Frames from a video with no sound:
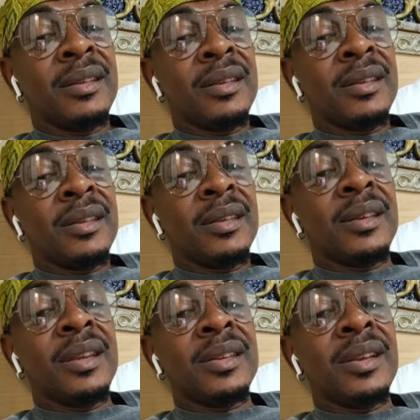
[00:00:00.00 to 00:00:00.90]
You
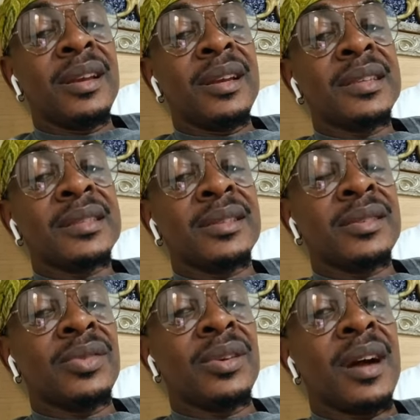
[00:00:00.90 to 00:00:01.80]
need to listen to
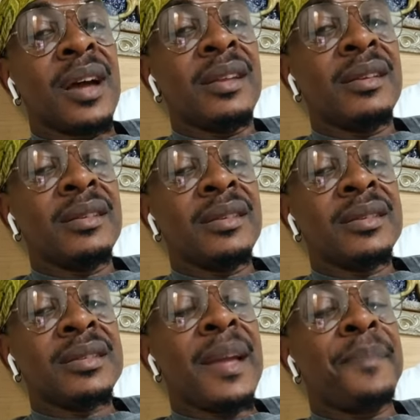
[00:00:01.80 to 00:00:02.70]
God.
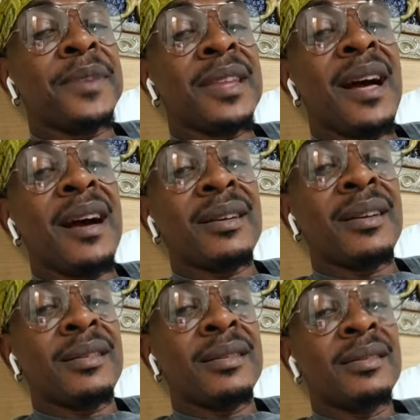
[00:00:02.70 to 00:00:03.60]
Stop talk.
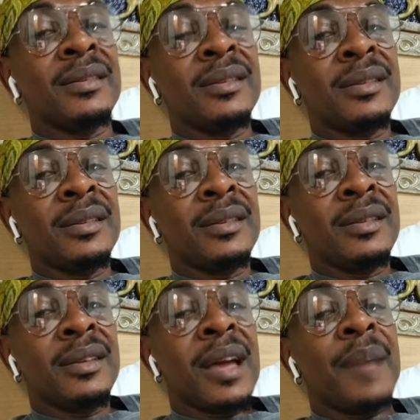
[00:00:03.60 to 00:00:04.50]

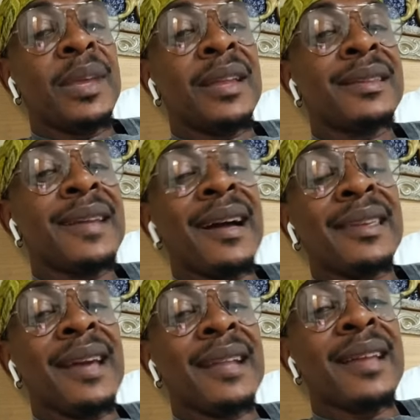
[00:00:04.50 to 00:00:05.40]
Abia talk
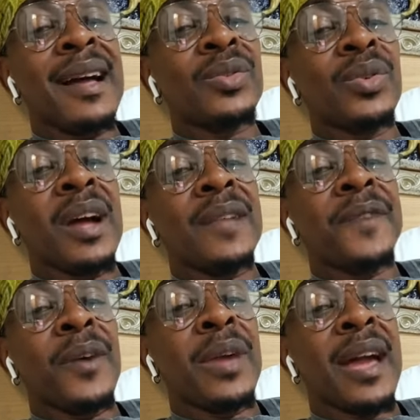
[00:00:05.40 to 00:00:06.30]
can't talk to God
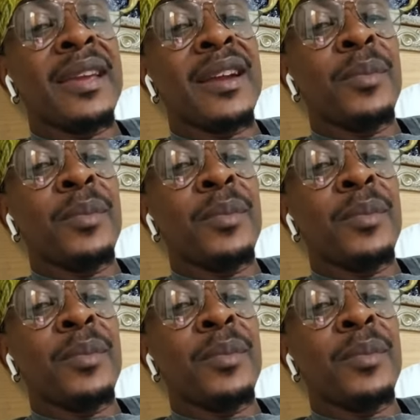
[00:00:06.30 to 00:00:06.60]
from we are here.